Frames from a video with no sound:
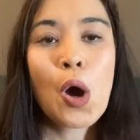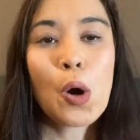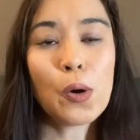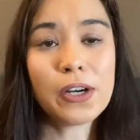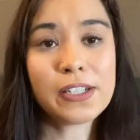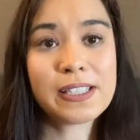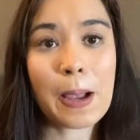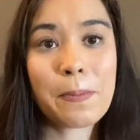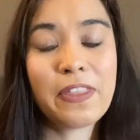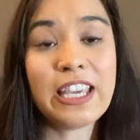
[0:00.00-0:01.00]
or
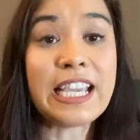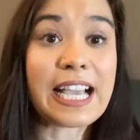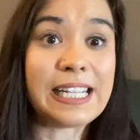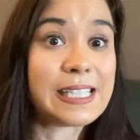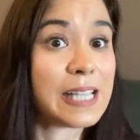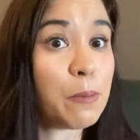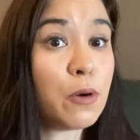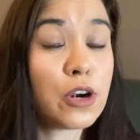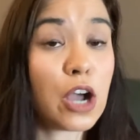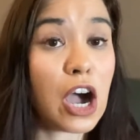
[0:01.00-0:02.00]
something and
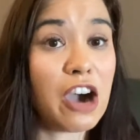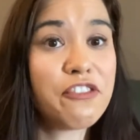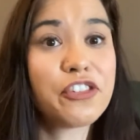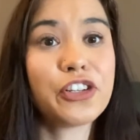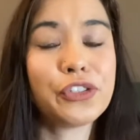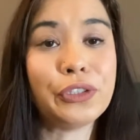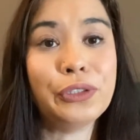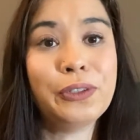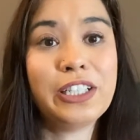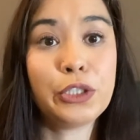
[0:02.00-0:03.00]
someone offers
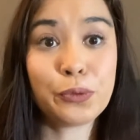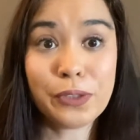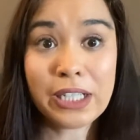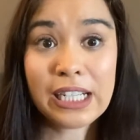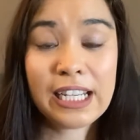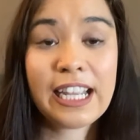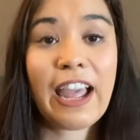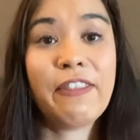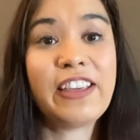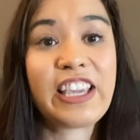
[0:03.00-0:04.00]
you a drink
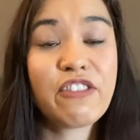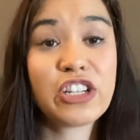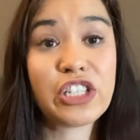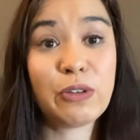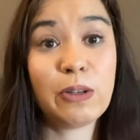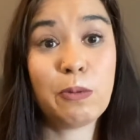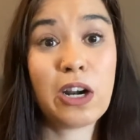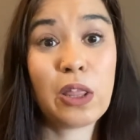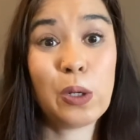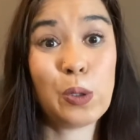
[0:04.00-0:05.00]
and they give it to you in
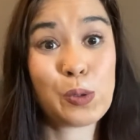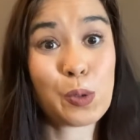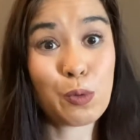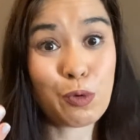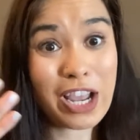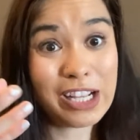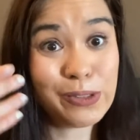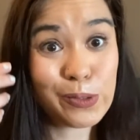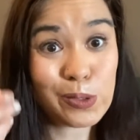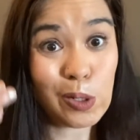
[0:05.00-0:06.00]
one of those
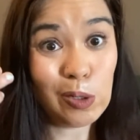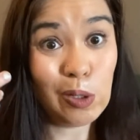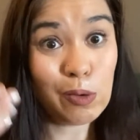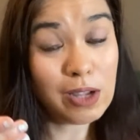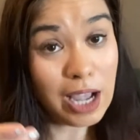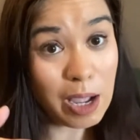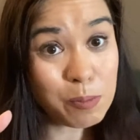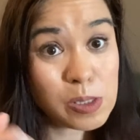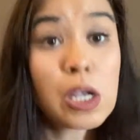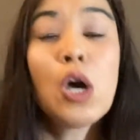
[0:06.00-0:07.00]
red solo
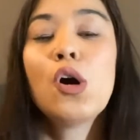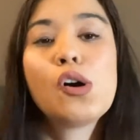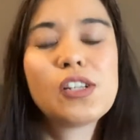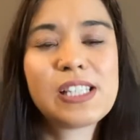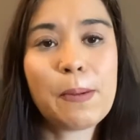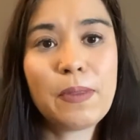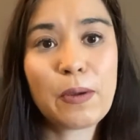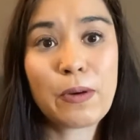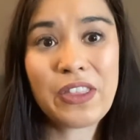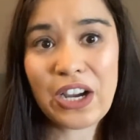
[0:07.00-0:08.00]
cups or
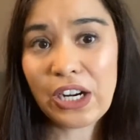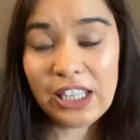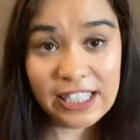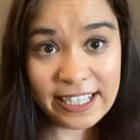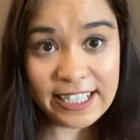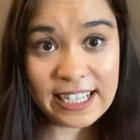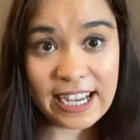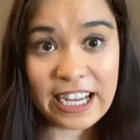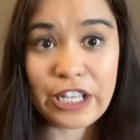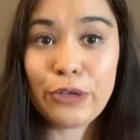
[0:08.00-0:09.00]
something without a lid
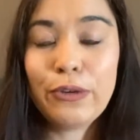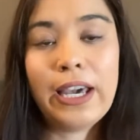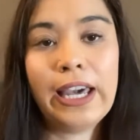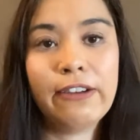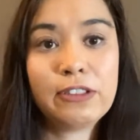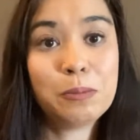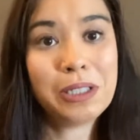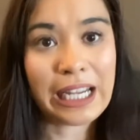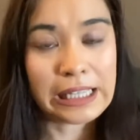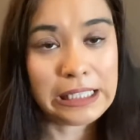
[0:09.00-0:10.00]
and you have to
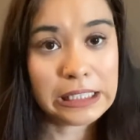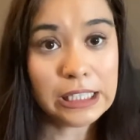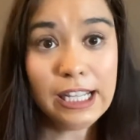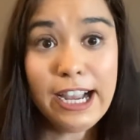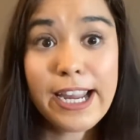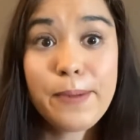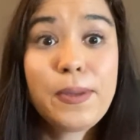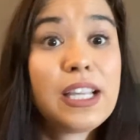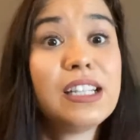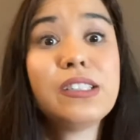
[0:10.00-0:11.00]
politely decline
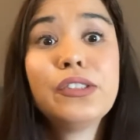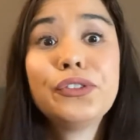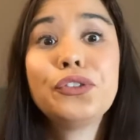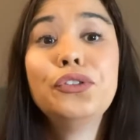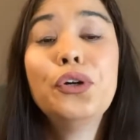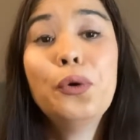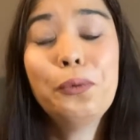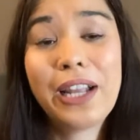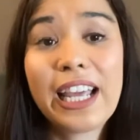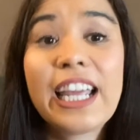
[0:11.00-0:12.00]
because there's no
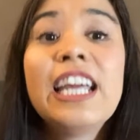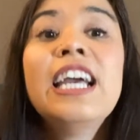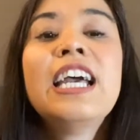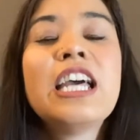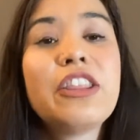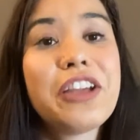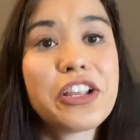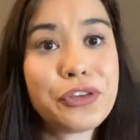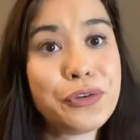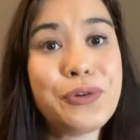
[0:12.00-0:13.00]
way that
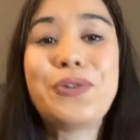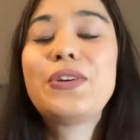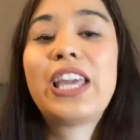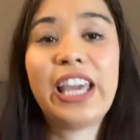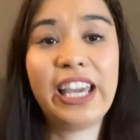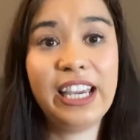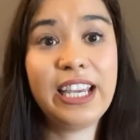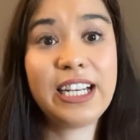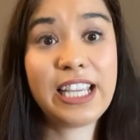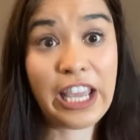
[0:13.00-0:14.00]
you
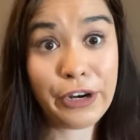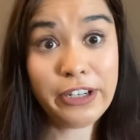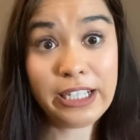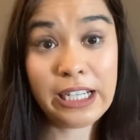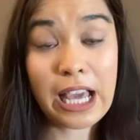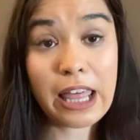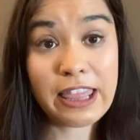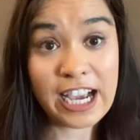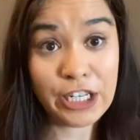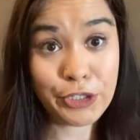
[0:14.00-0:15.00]
can carry
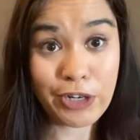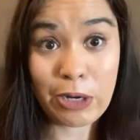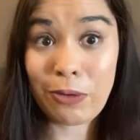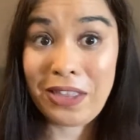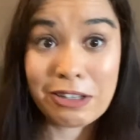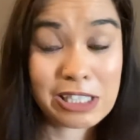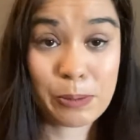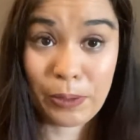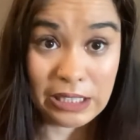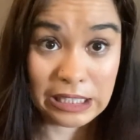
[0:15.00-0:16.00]
that drink without
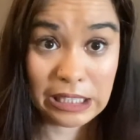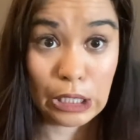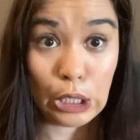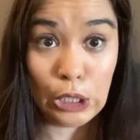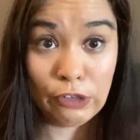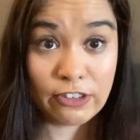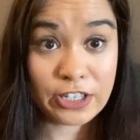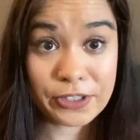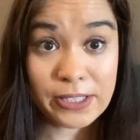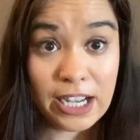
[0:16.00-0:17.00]
spilling it all over
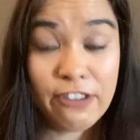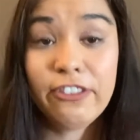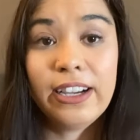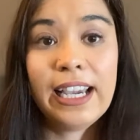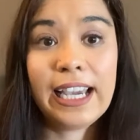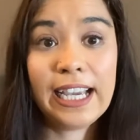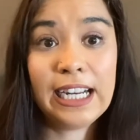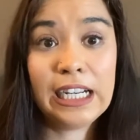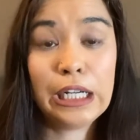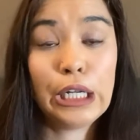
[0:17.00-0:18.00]
yourself
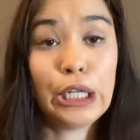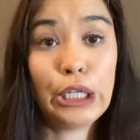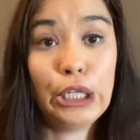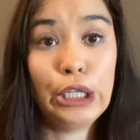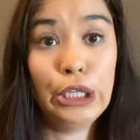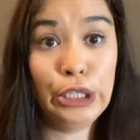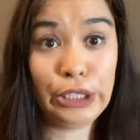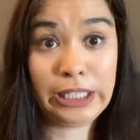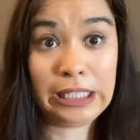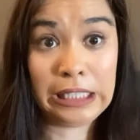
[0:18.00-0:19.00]
and
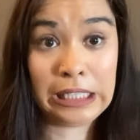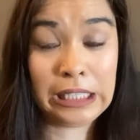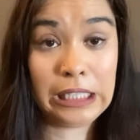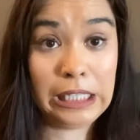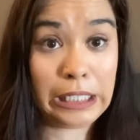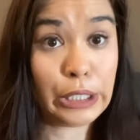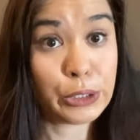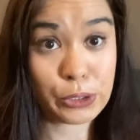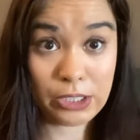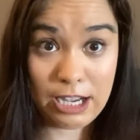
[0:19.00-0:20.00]
looking like a
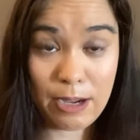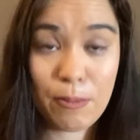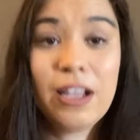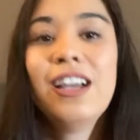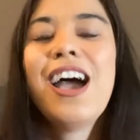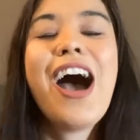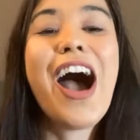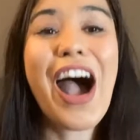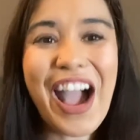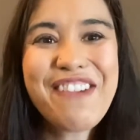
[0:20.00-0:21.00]
slob.
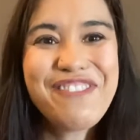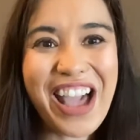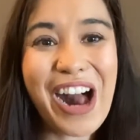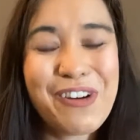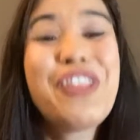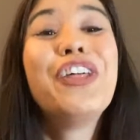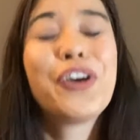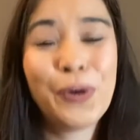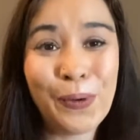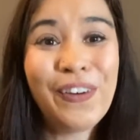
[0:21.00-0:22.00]
I found the
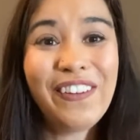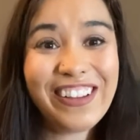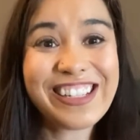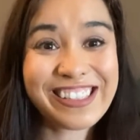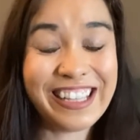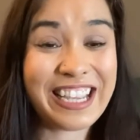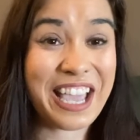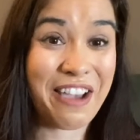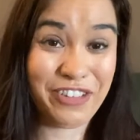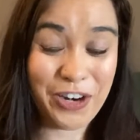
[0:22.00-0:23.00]
coolest thing
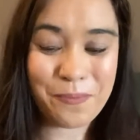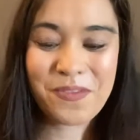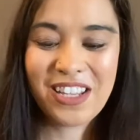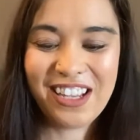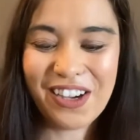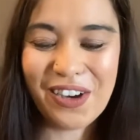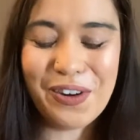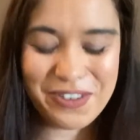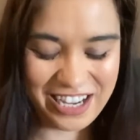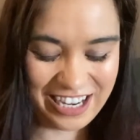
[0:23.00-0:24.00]
ever.
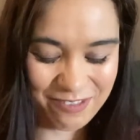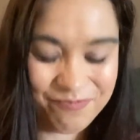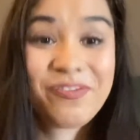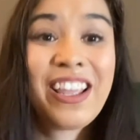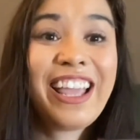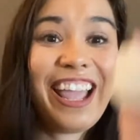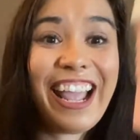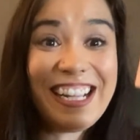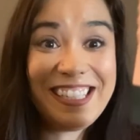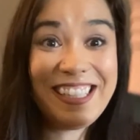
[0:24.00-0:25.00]
Okay,
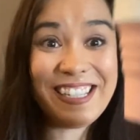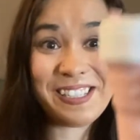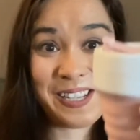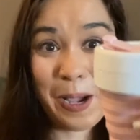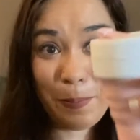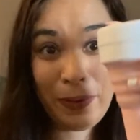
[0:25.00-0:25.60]
it's this cup.